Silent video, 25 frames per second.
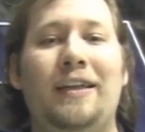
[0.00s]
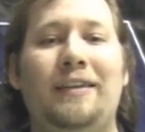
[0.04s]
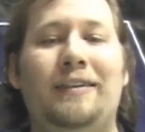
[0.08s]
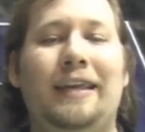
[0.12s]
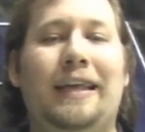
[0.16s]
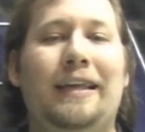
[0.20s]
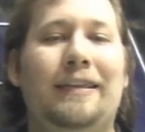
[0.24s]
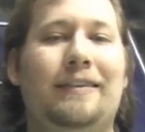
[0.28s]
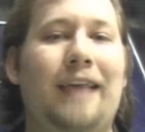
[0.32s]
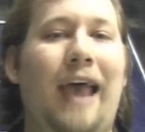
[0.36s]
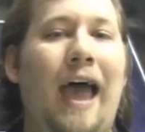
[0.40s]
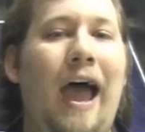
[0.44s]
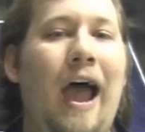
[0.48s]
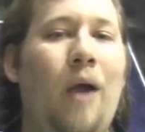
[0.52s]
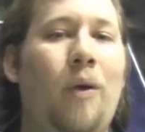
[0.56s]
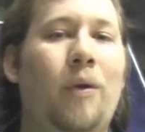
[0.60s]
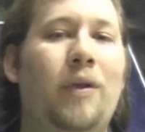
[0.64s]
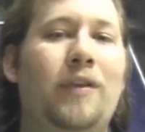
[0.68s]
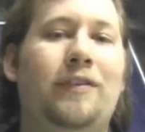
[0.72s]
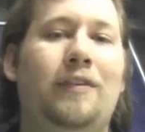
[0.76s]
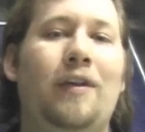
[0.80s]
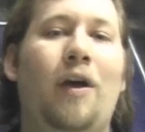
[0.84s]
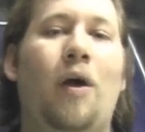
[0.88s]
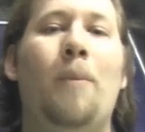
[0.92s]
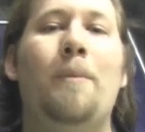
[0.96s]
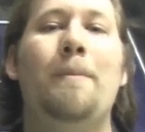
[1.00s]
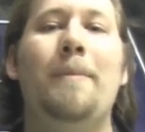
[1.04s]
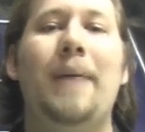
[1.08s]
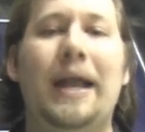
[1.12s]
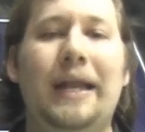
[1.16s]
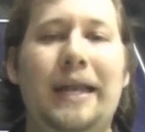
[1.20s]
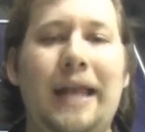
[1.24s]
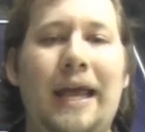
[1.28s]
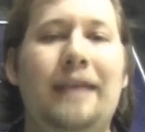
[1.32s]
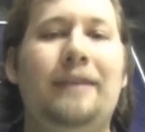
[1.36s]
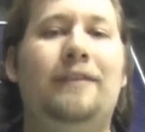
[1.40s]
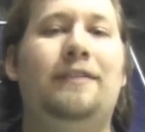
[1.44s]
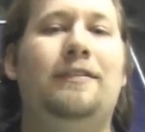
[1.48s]
Tickets are on sale
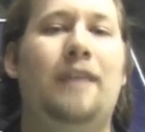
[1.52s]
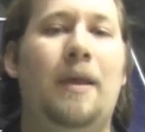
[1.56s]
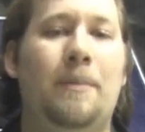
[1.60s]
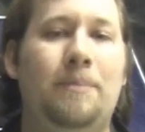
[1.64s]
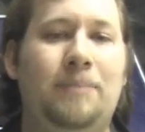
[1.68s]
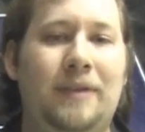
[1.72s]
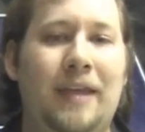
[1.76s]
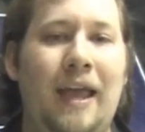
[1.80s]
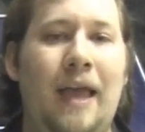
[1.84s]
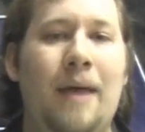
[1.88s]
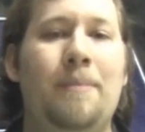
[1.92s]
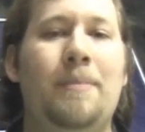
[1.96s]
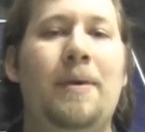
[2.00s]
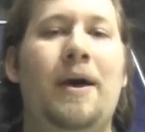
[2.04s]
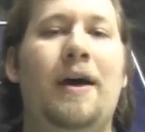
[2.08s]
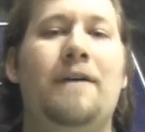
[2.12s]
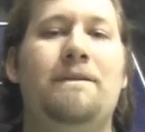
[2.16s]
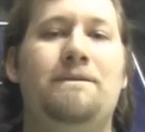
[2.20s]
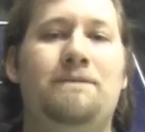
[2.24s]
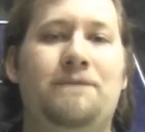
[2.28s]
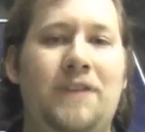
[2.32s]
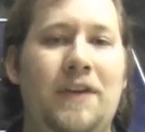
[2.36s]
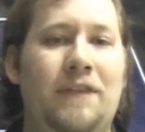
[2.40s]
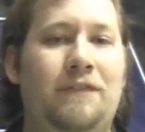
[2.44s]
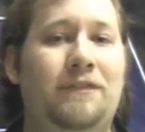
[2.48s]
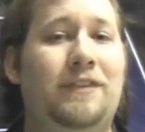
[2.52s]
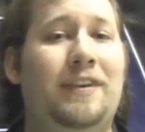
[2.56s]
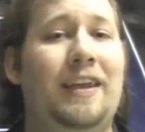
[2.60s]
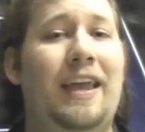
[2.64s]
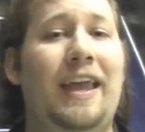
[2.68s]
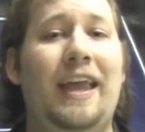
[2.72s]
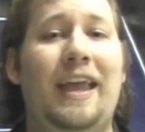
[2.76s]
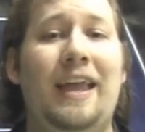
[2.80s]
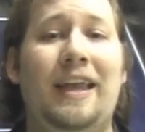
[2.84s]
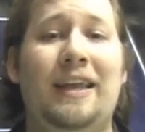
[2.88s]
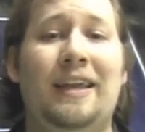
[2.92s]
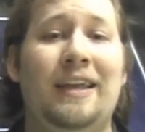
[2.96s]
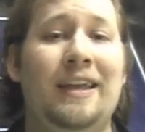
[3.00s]
Monday, September
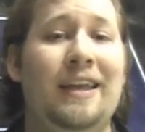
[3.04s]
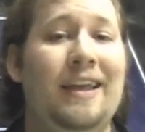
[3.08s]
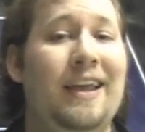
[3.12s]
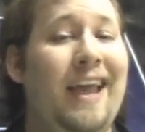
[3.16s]
15.